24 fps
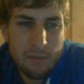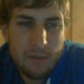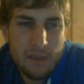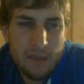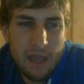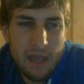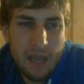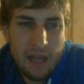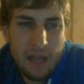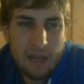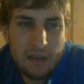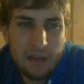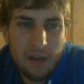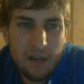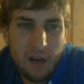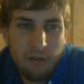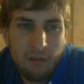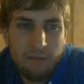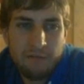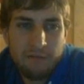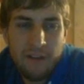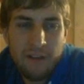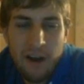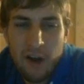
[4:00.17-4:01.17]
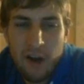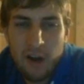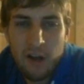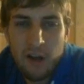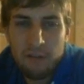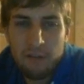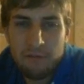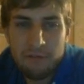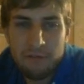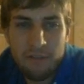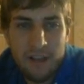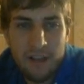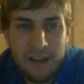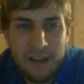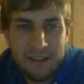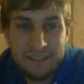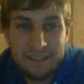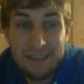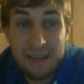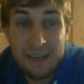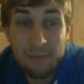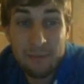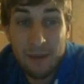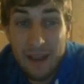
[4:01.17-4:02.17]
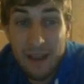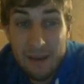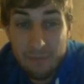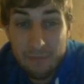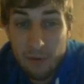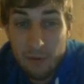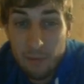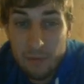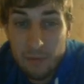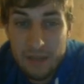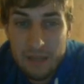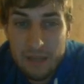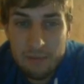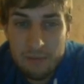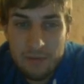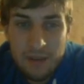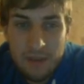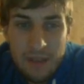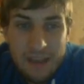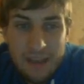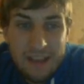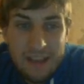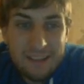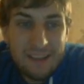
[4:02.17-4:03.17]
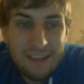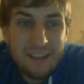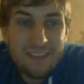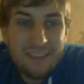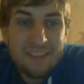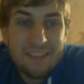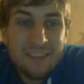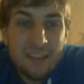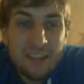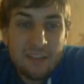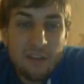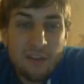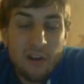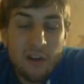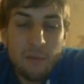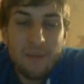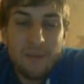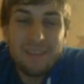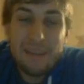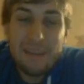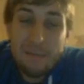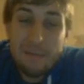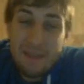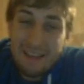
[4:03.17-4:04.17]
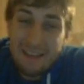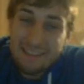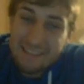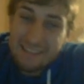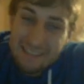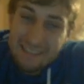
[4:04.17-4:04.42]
could be getting, firing off flying type Hyper Beams. It's got 600, it's going to be a